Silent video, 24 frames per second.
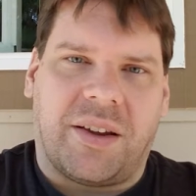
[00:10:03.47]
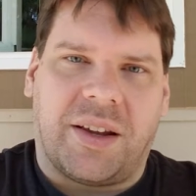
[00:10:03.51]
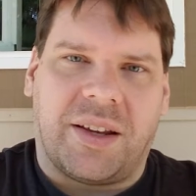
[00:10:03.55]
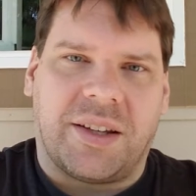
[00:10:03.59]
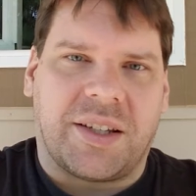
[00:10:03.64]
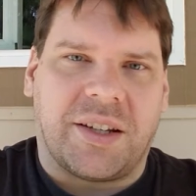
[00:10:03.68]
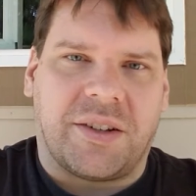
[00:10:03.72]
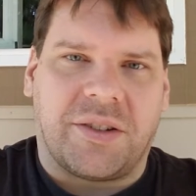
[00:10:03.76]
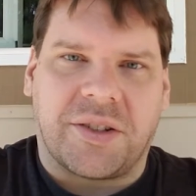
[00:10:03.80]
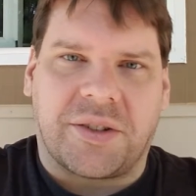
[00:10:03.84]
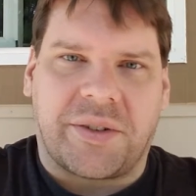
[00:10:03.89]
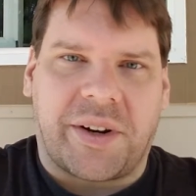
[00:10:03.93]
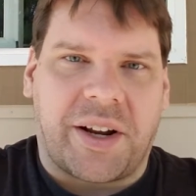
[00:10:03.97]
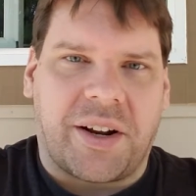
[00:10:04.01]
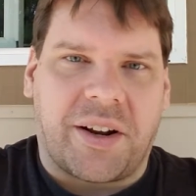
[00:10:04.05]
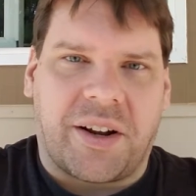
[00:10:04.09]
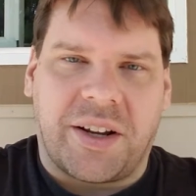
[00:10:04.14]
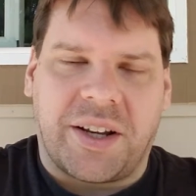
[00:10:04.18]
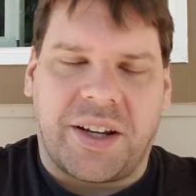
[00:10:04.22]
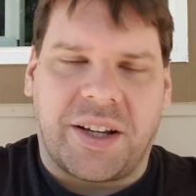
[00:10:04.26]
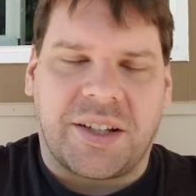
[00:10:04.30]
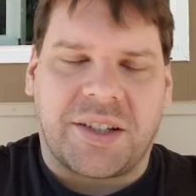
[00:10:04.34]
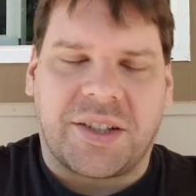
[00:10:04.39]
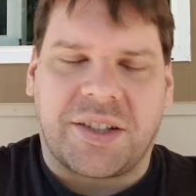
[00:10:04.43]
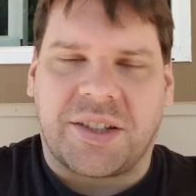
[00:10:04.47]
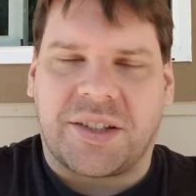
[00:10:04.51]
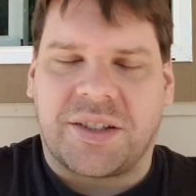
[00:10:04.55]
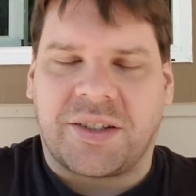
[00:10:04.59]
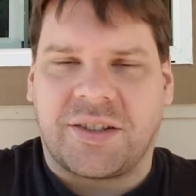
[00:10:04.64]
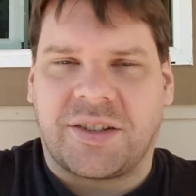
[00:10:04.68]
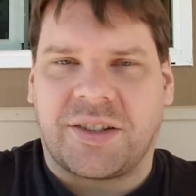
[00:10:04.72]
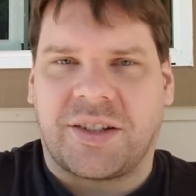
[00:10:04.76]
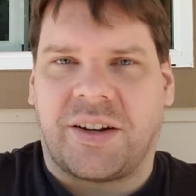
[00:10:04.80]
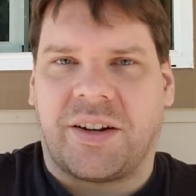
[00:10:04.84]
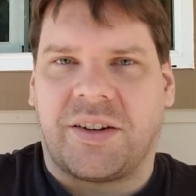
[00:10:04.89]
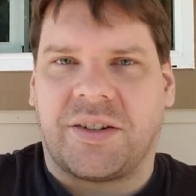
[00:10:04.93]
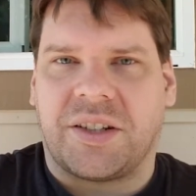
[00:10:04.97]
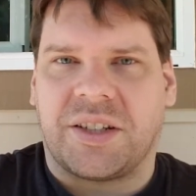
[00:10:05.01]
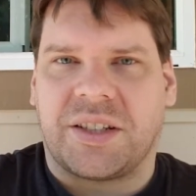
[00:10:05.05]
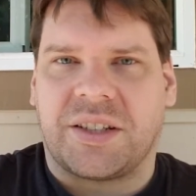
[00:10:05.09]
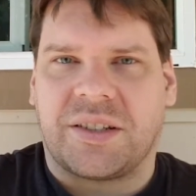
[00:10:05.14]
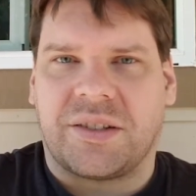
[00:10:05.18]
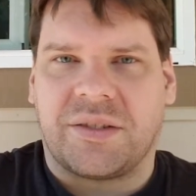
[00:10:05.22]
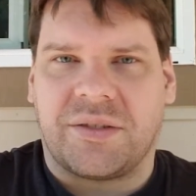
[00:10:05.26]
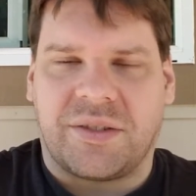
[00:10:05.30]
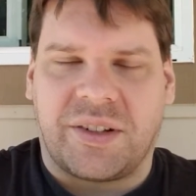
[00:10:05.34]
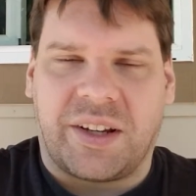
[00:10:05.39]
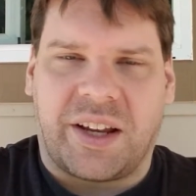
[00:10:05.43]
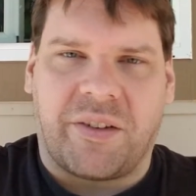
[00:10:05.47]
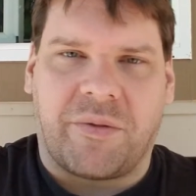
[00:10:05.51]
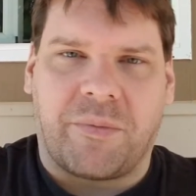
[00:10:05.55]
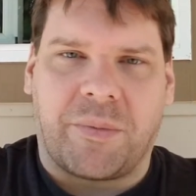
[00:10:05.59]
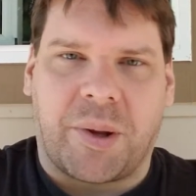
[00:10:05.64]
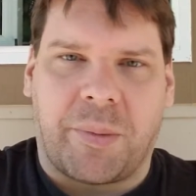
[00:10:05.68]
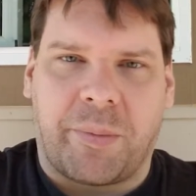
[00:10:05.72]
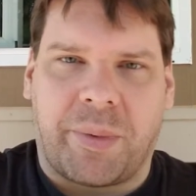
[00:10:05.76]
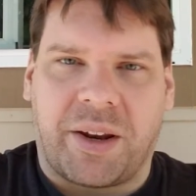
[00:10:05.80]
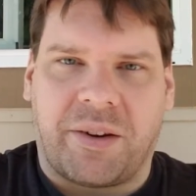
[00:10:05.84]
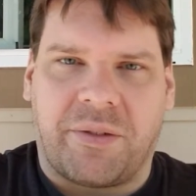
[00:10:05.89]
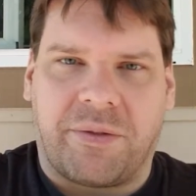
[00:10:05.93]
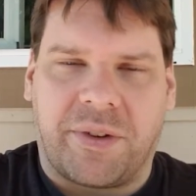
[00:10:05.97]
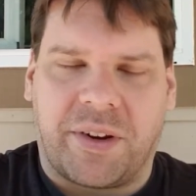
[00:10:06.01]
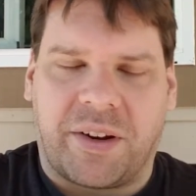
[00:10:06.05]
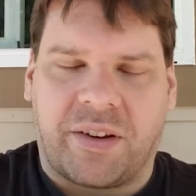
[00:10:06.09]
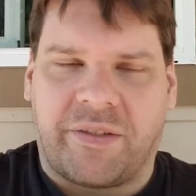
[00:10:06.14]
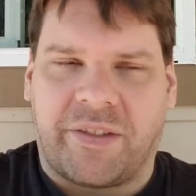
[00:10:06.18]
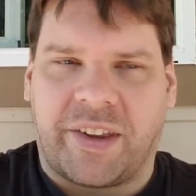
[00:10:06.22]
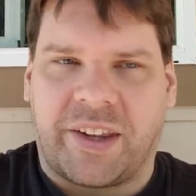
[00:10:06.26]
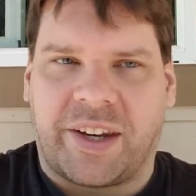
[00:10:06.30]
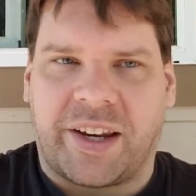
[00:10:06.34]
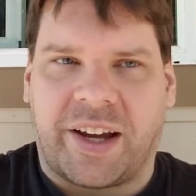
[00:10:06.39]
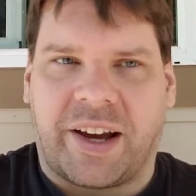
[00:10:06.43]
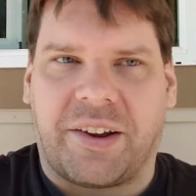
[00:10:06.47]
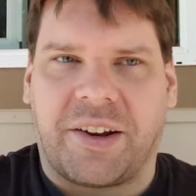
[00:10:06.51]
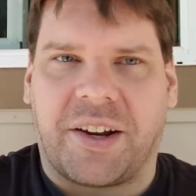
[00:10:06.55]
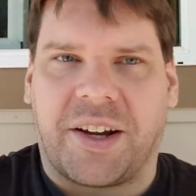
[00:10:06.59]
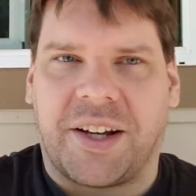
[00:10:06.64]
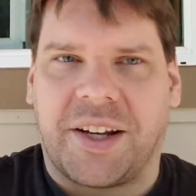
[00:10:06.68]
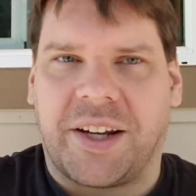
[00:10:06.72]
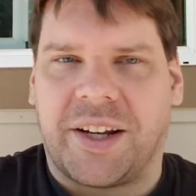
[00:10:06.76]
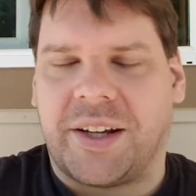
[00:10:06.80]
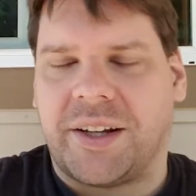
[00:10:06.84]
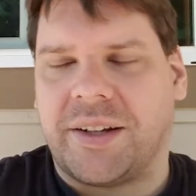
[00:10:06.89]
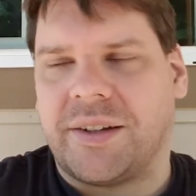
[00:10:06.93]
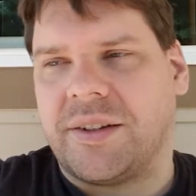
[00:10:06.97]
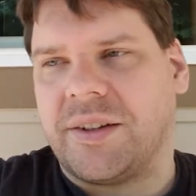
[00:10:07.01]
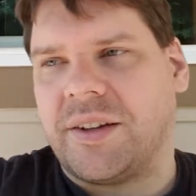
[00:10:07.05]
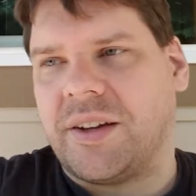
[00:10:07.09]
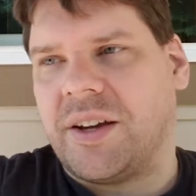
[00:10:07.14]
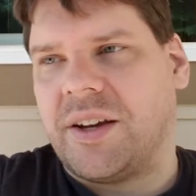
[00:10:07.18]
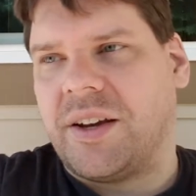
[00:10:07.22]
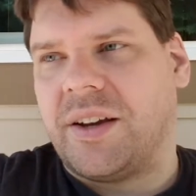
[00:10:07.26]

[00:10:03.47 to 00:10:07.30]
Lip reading: Intel's right on this, so I'll just give them the benefit of the doubt on that.